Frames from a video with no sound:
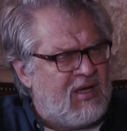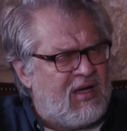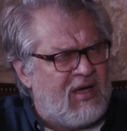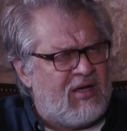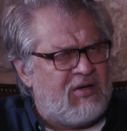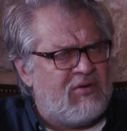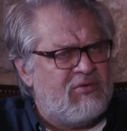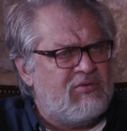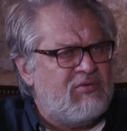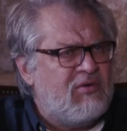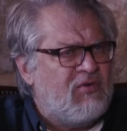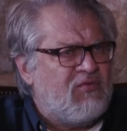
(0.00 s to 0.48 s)

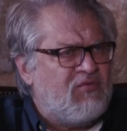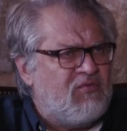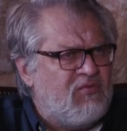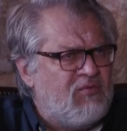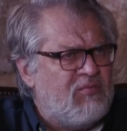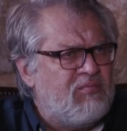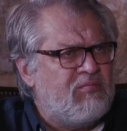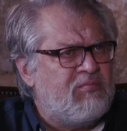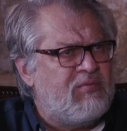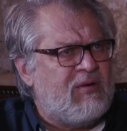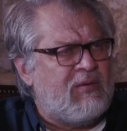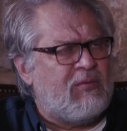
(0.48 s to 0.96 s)
I don't know
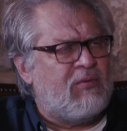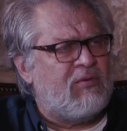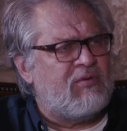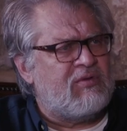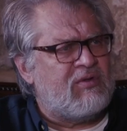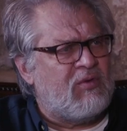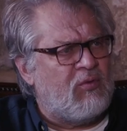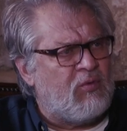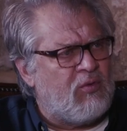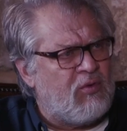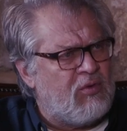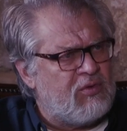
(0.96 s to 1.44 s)
if people
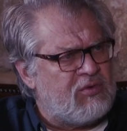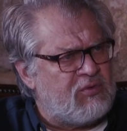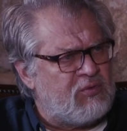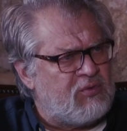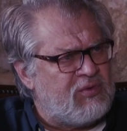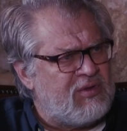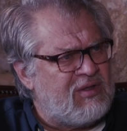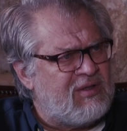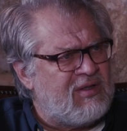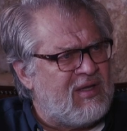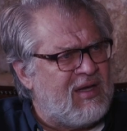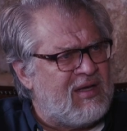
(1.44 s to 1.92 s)
in the world
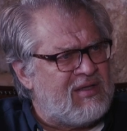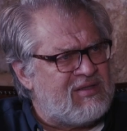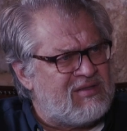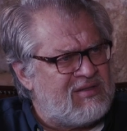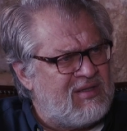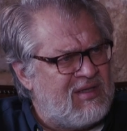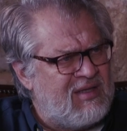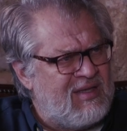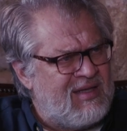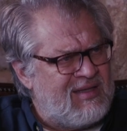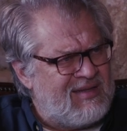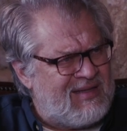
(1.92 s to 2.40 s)

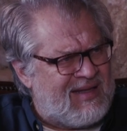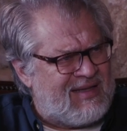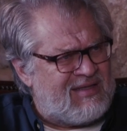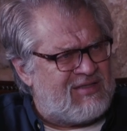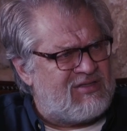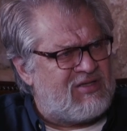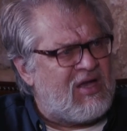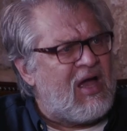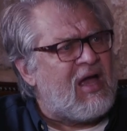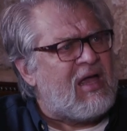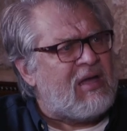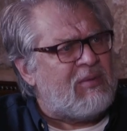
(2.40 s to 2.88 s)
realize
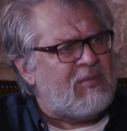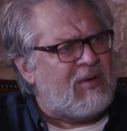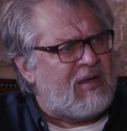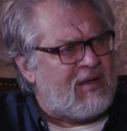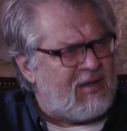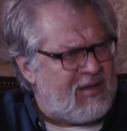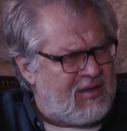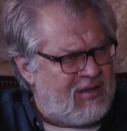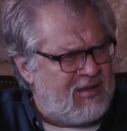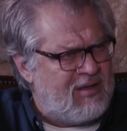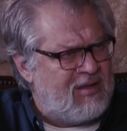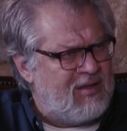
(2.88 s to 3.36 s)
that
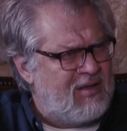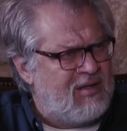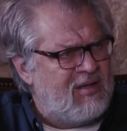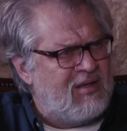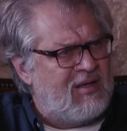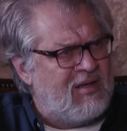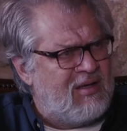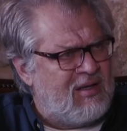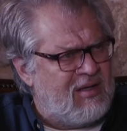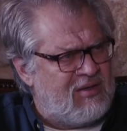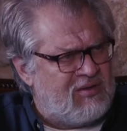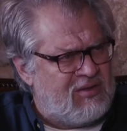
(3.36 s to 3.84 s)
timing,
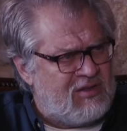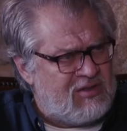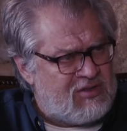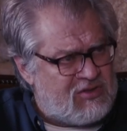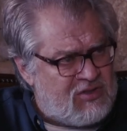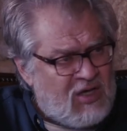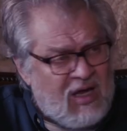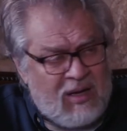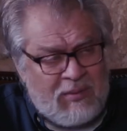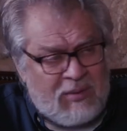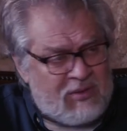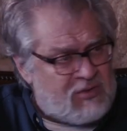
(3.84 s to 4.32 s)
and
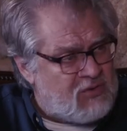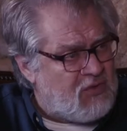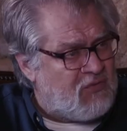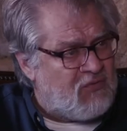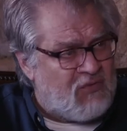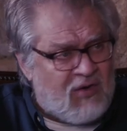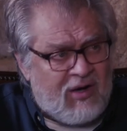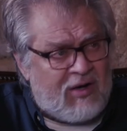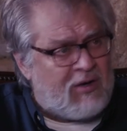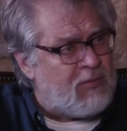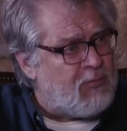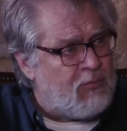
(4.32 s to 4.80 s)
these timings are
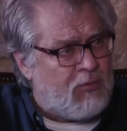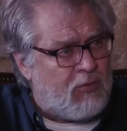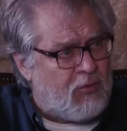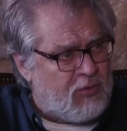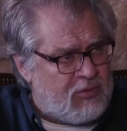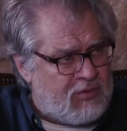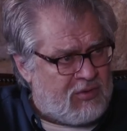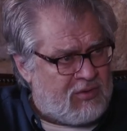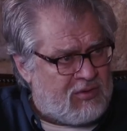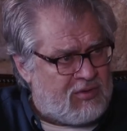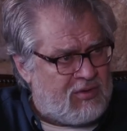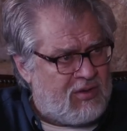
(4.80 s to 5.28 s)
very
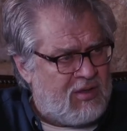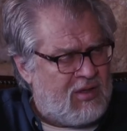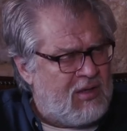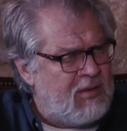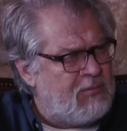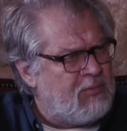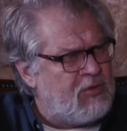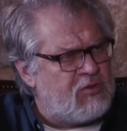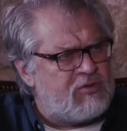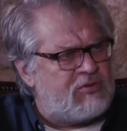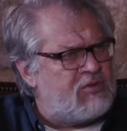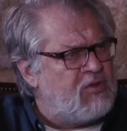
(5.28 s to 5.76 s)
important,
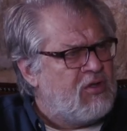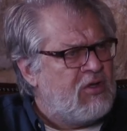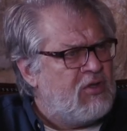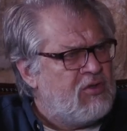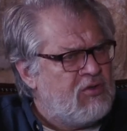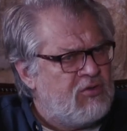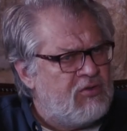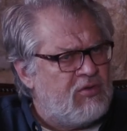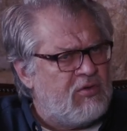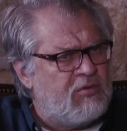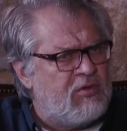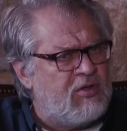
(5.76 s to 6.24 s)
because
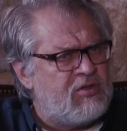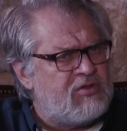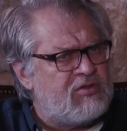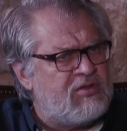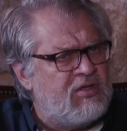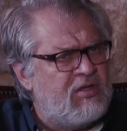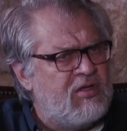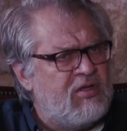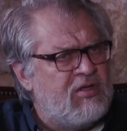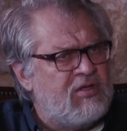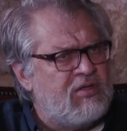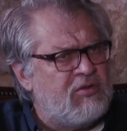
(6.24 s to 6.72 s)

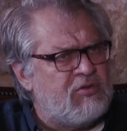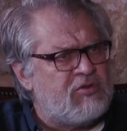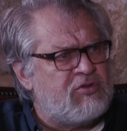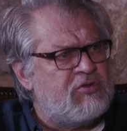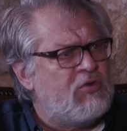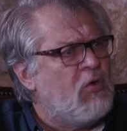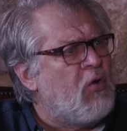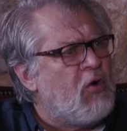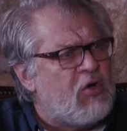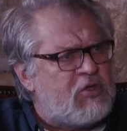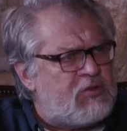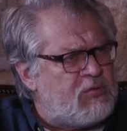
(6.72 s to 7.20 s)
there's
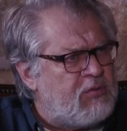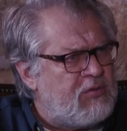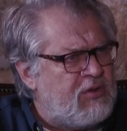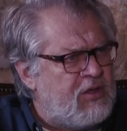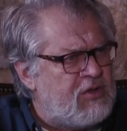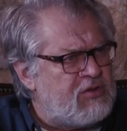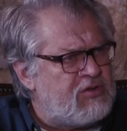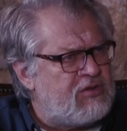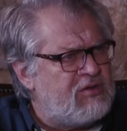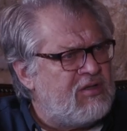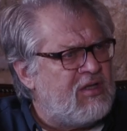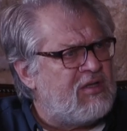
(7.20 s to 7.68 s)
no
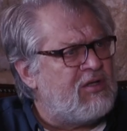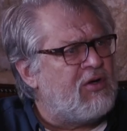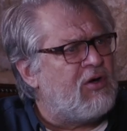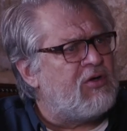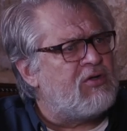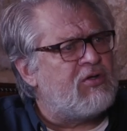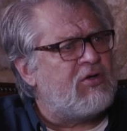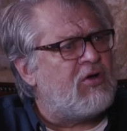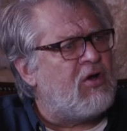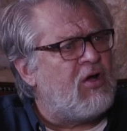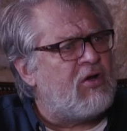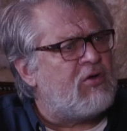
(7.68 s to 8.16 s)
explanation, and
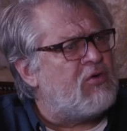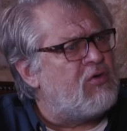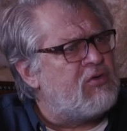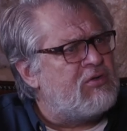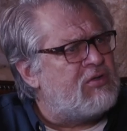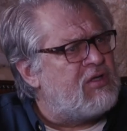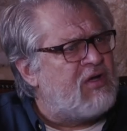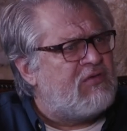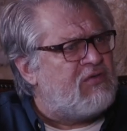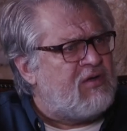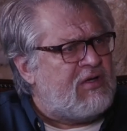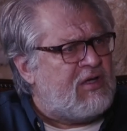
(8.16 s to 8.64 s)
Erdogan
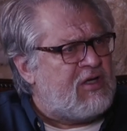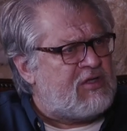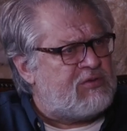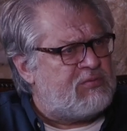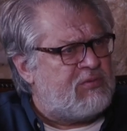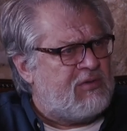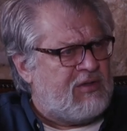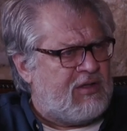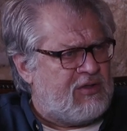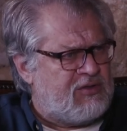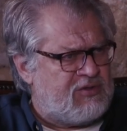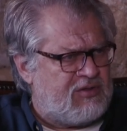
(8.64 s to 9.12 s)
couldn't give an
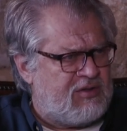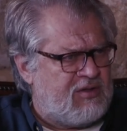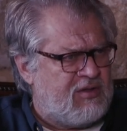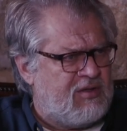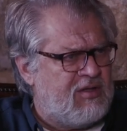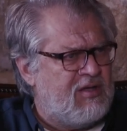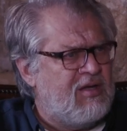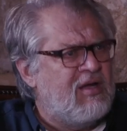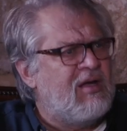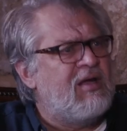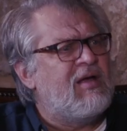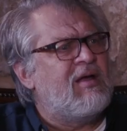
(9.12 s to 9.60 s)
explanation,